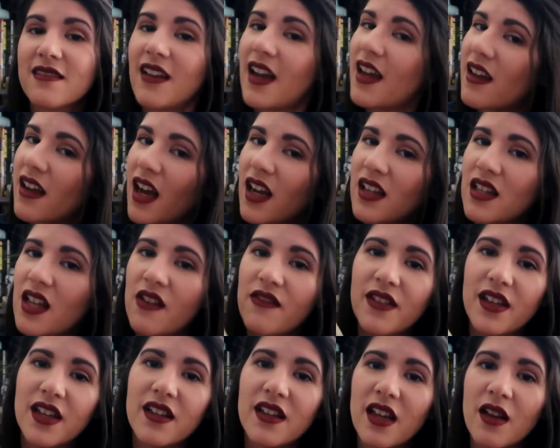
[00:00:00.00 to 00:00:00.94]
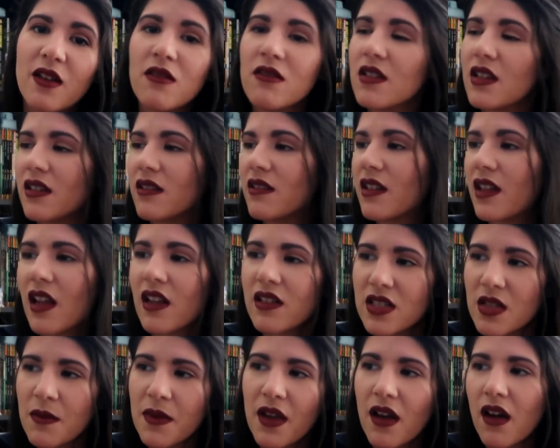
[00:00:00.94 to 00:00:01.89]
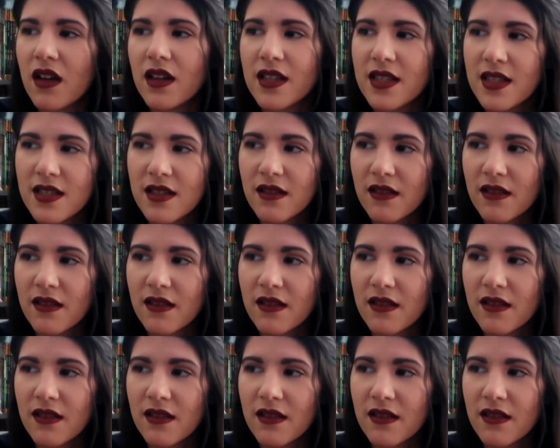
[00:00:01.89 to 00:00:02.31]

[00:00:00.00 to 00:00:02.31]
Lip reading: I love it. To be honest,